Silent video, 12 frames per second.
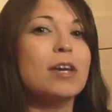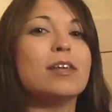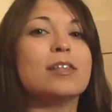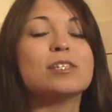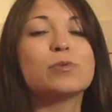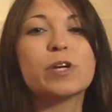
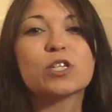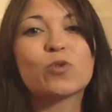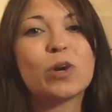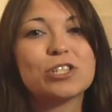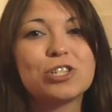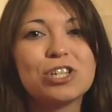This week's
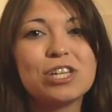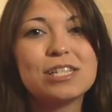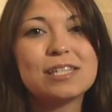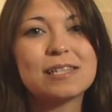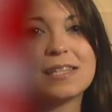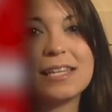question
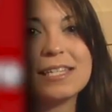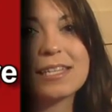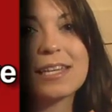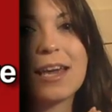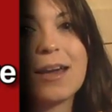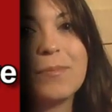is, this
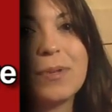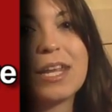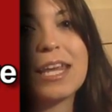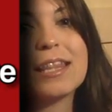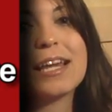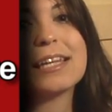
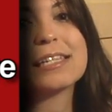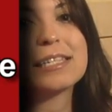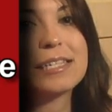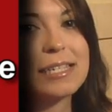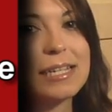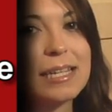company that
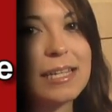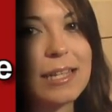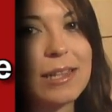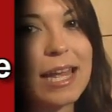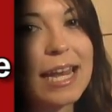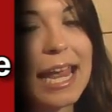existed in the
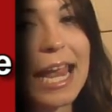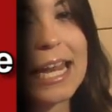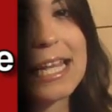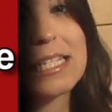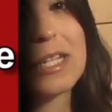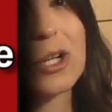late
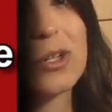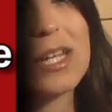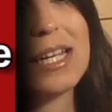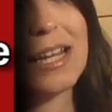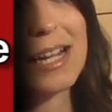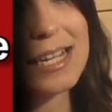80s and early
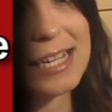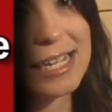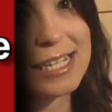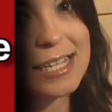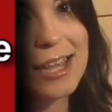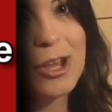
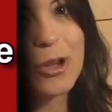90s